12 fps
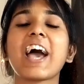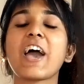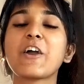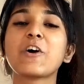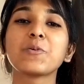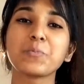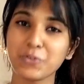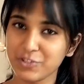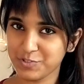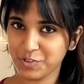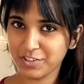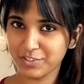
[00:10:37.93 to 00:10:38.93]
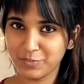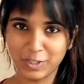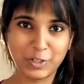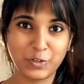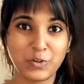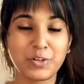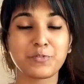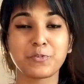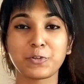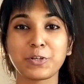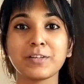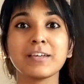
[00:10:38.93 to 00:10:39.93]
And I hope you enjoyed the video.
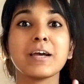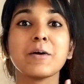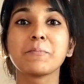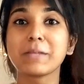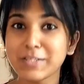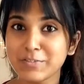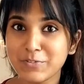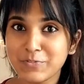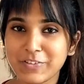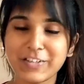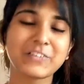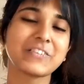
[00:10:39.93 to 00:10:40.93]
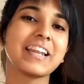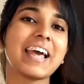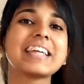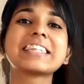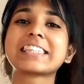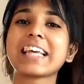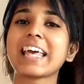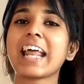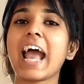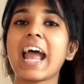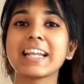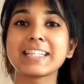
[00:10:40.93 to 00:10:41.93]
If you did, please don't forget to like,
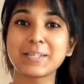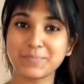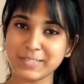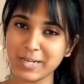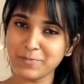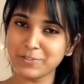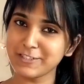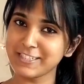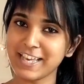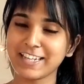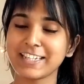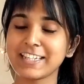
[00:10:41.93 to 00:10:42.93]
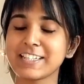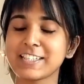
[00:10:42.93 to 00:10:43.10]
share and subscribe to the channel.